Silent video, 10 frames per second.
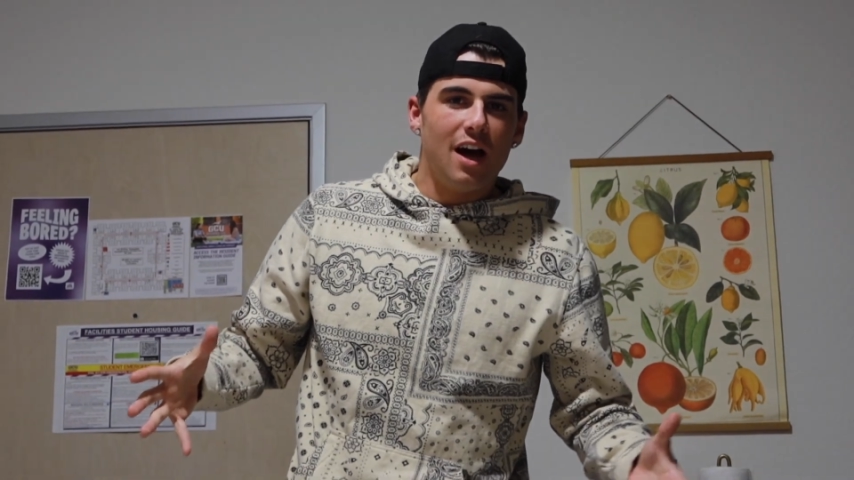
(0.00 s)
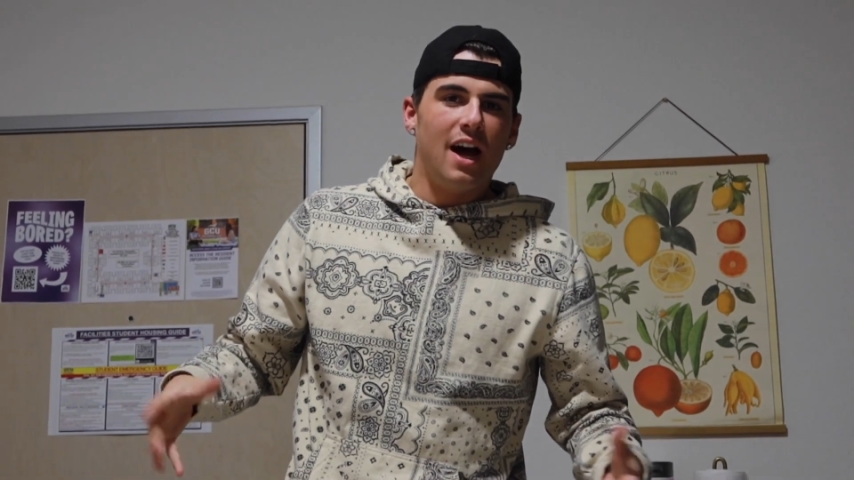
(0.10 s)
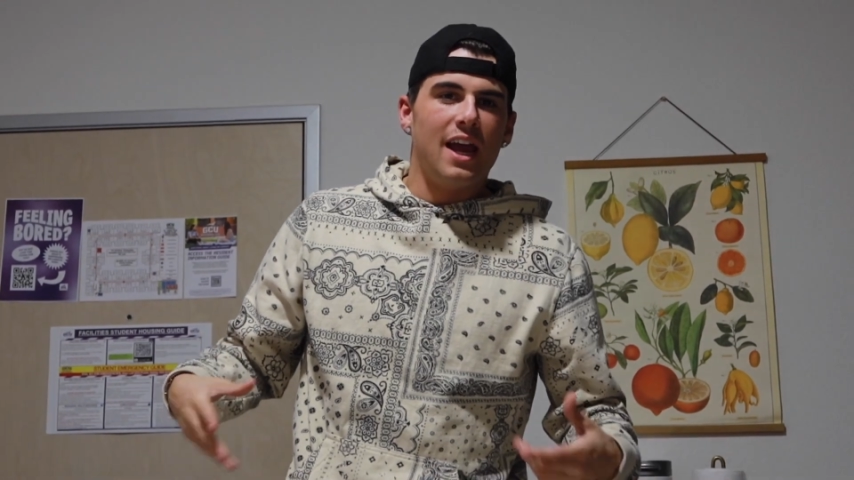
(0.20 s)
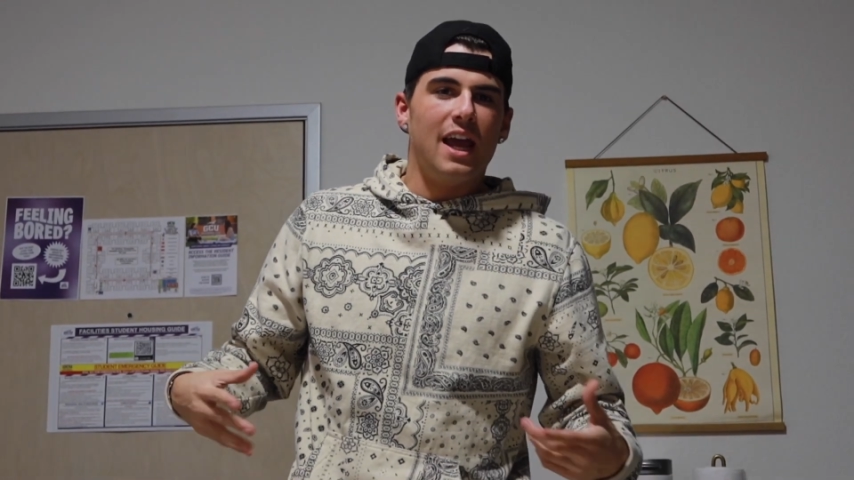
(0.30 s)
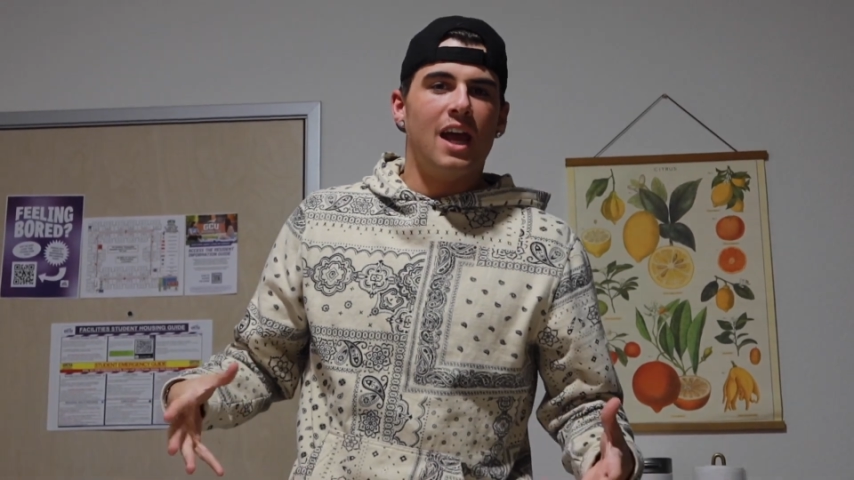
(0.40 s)

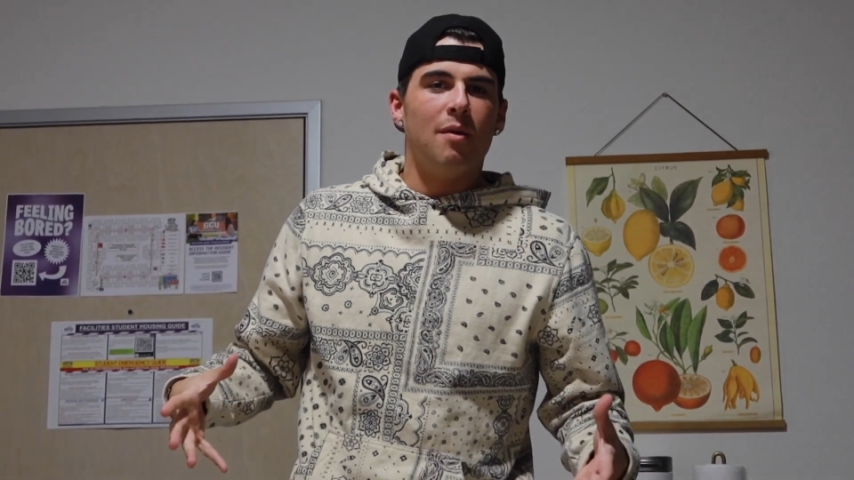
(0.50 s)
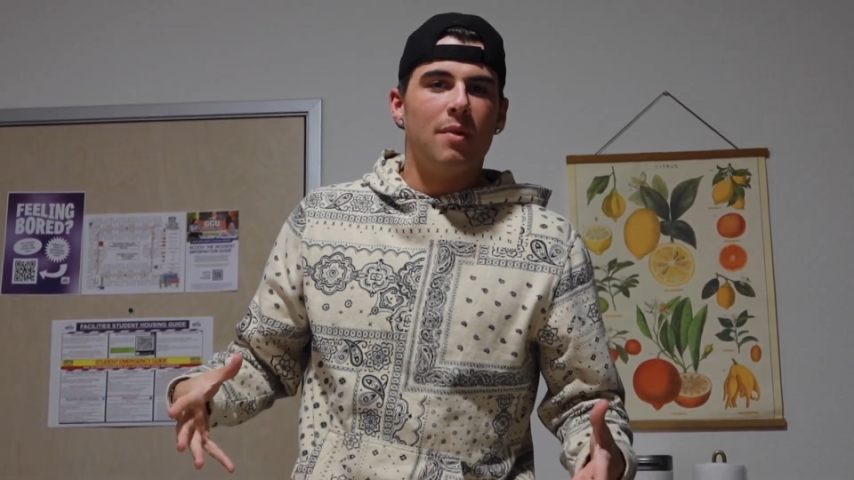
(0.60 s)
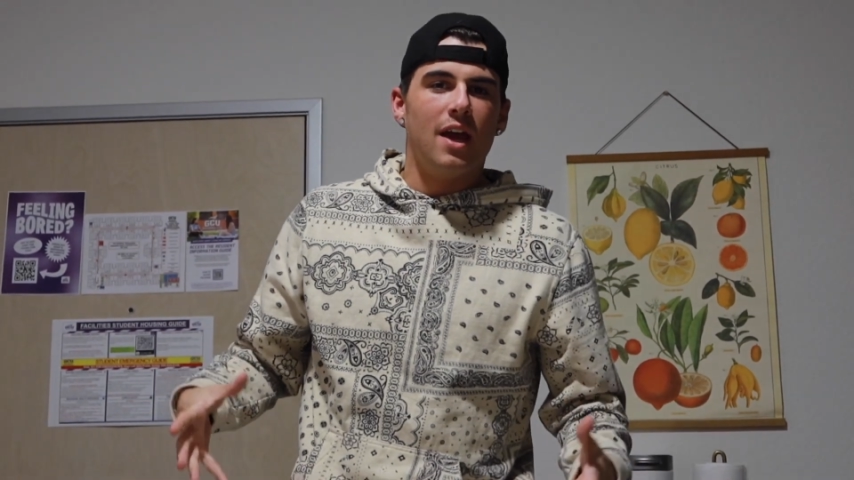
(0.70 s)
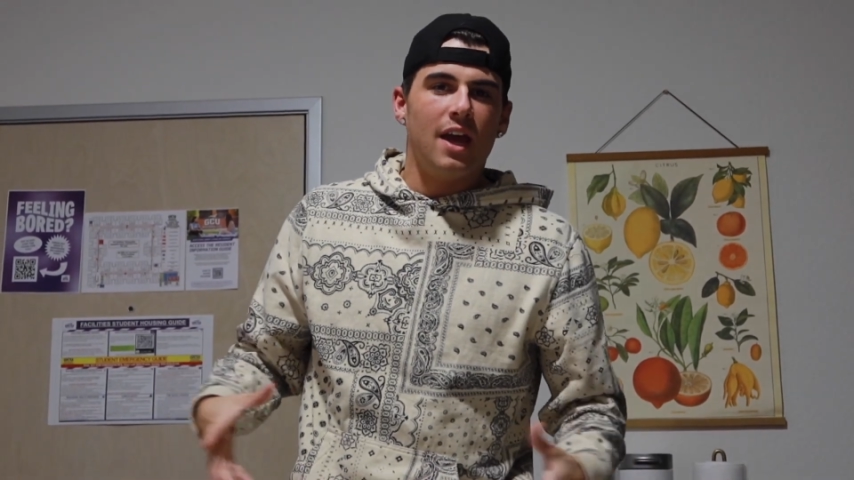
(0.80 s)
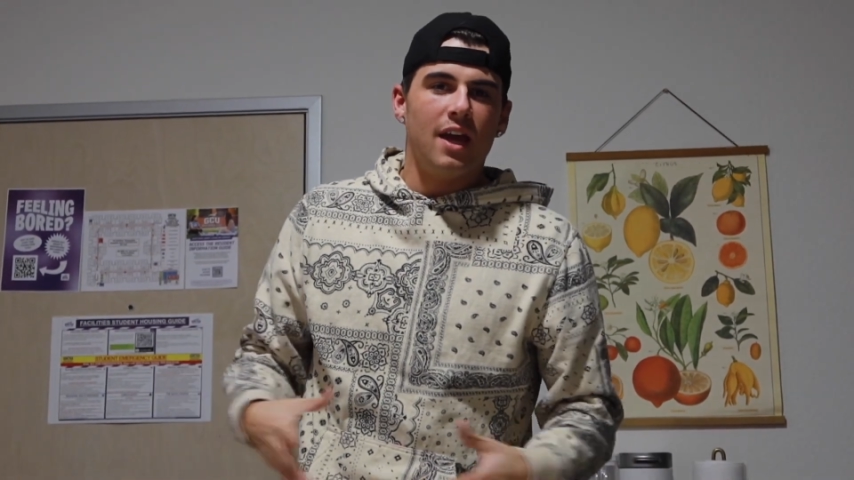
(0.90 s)
I am
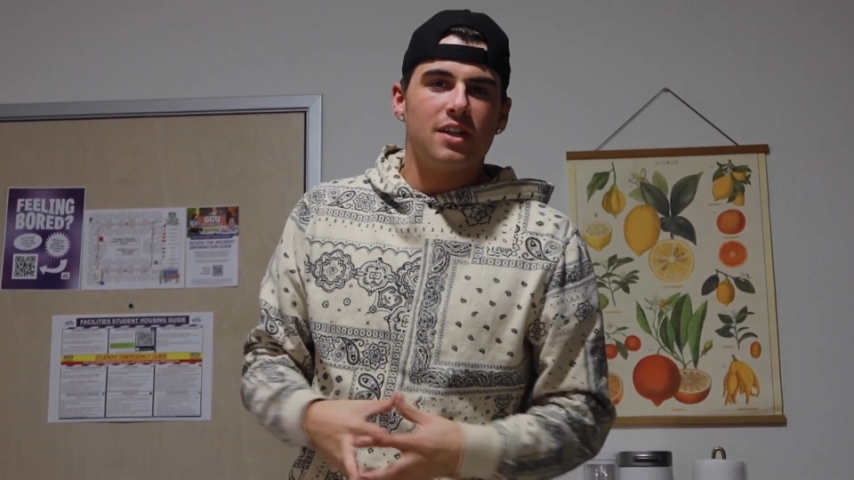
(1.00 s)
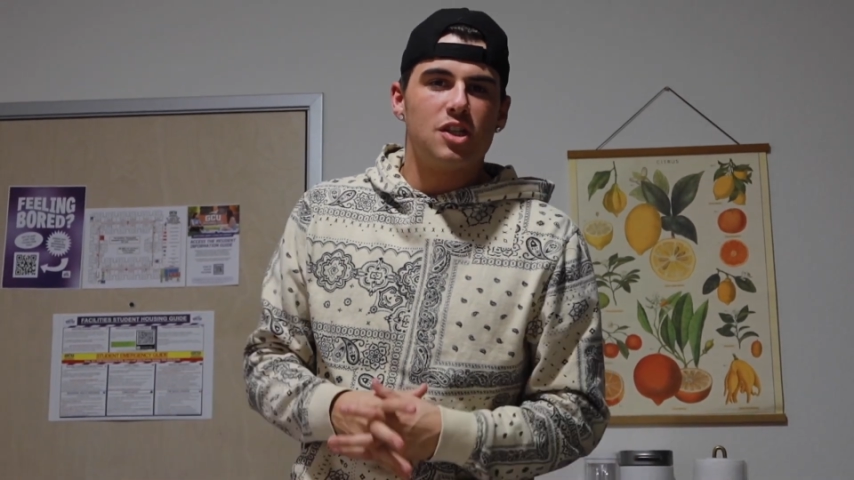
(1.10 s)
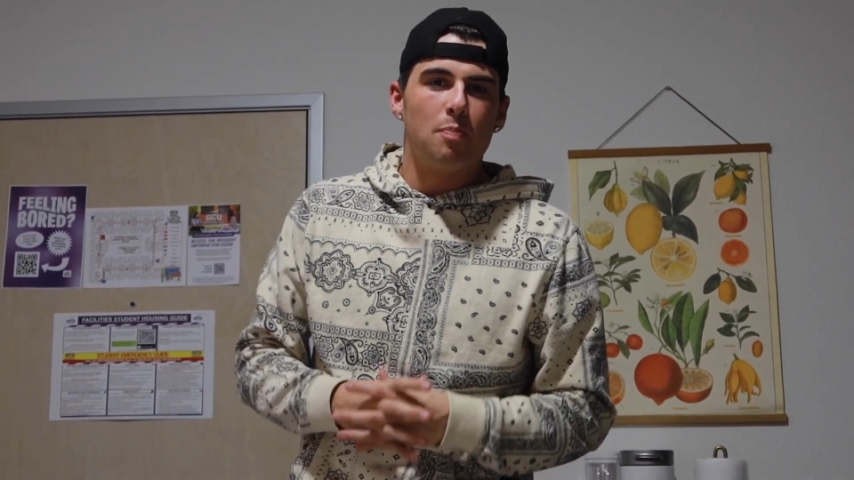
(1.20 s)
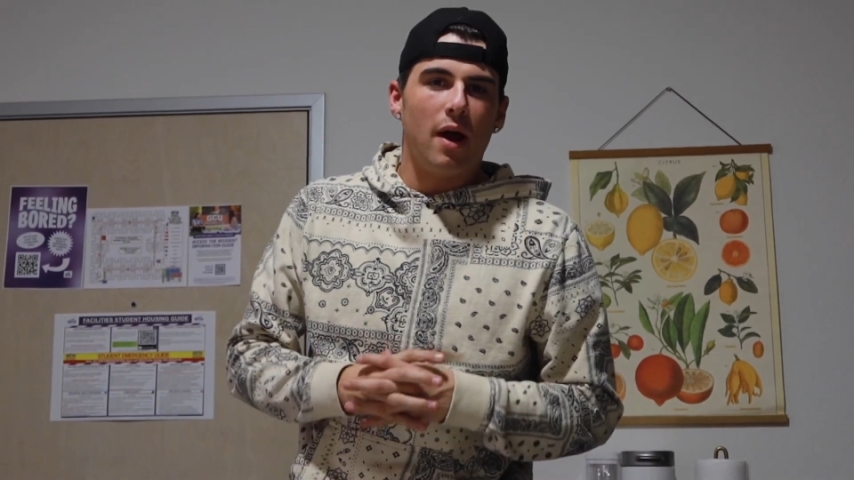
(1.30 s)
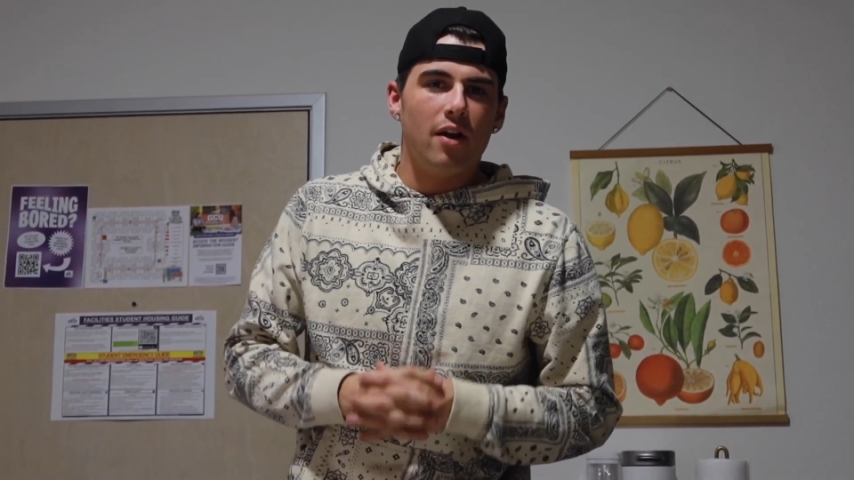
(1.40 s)
a
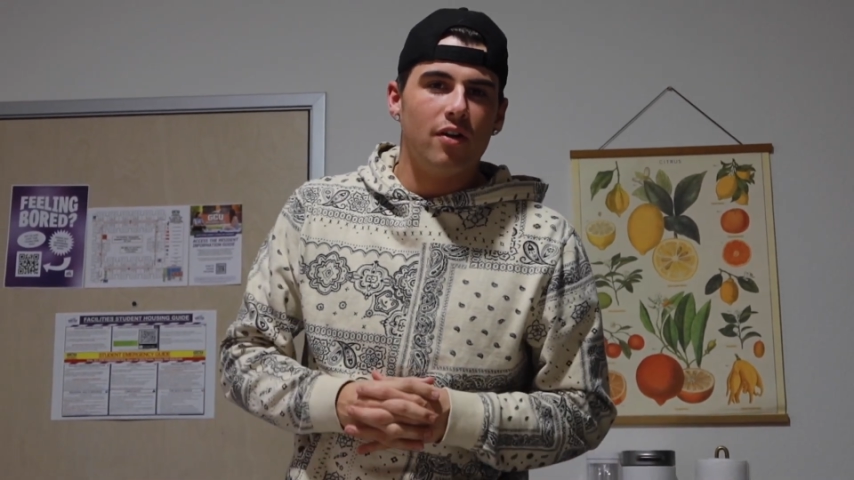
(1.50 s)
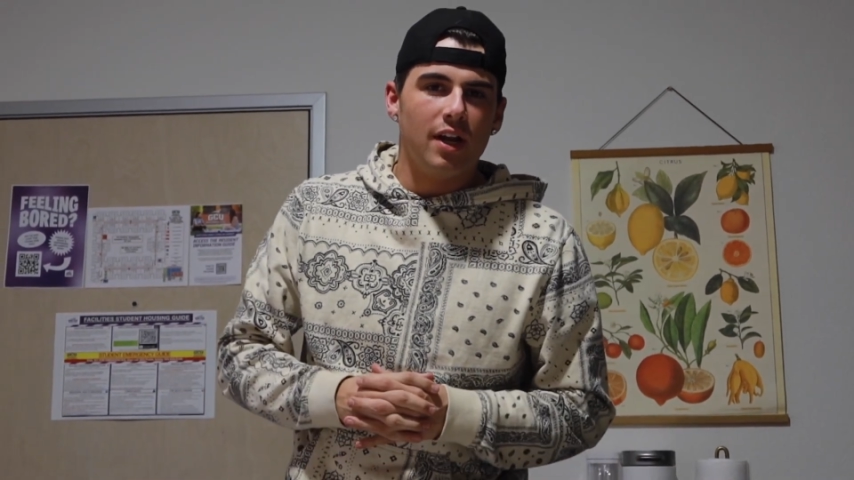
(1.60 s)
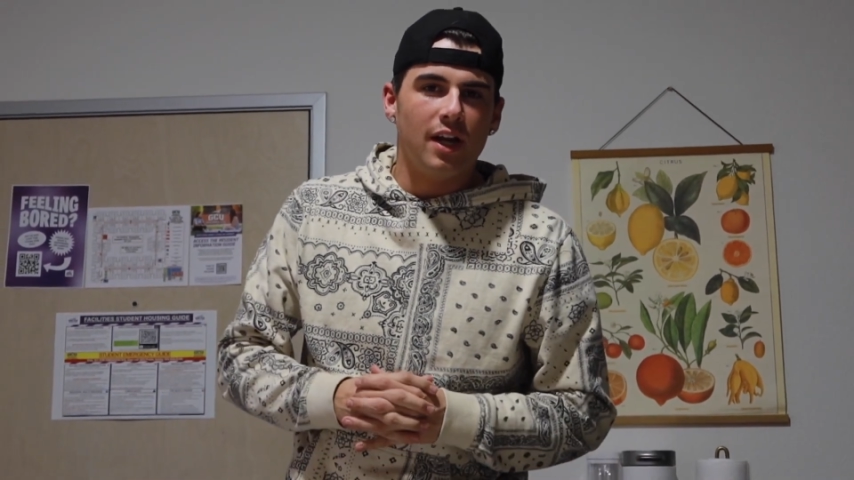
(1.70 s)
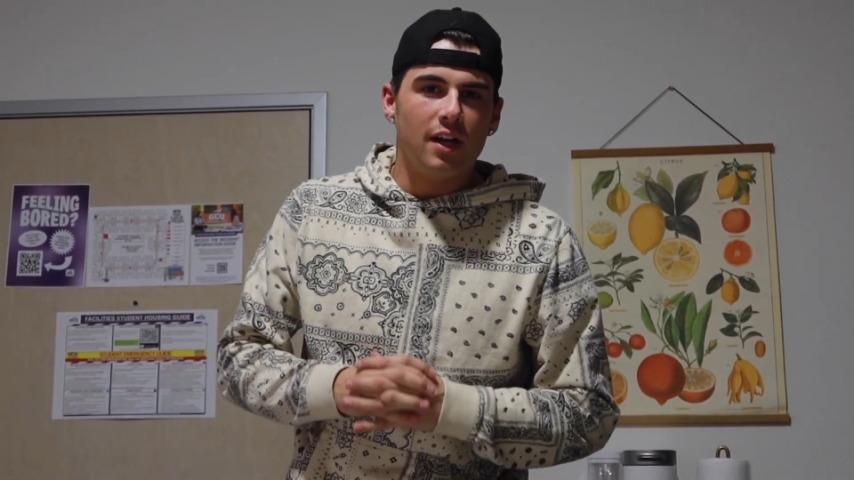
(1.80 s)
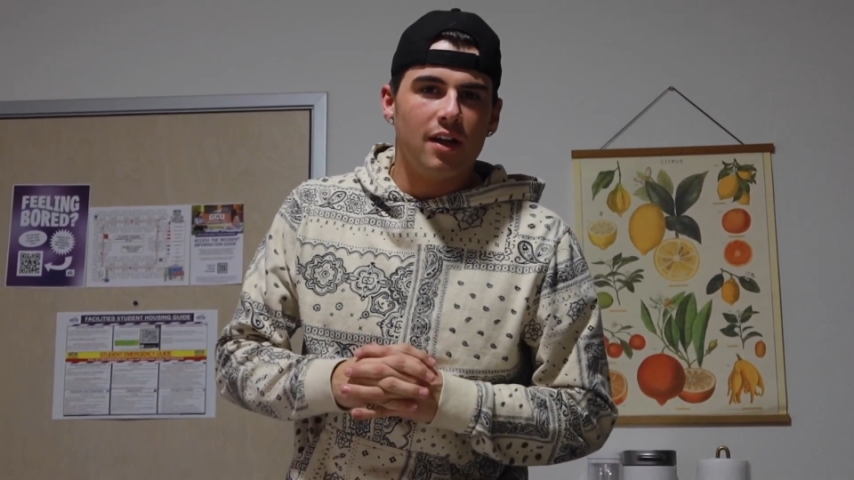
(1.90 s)

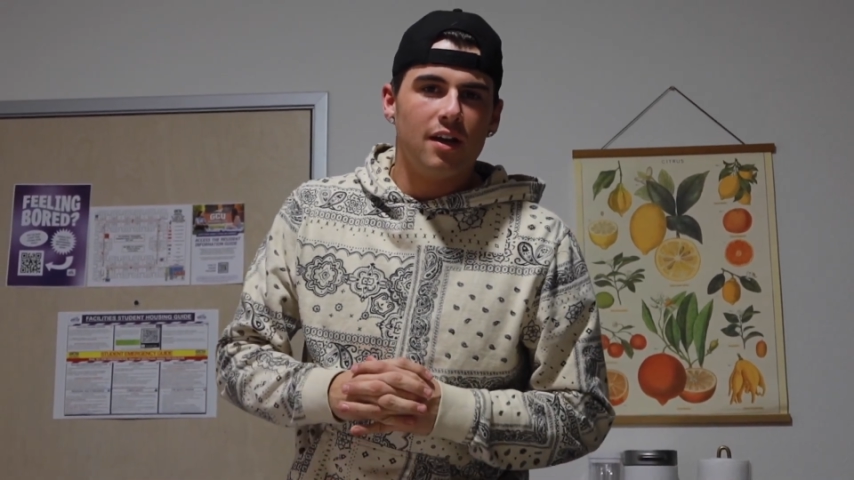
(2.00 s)
aspiring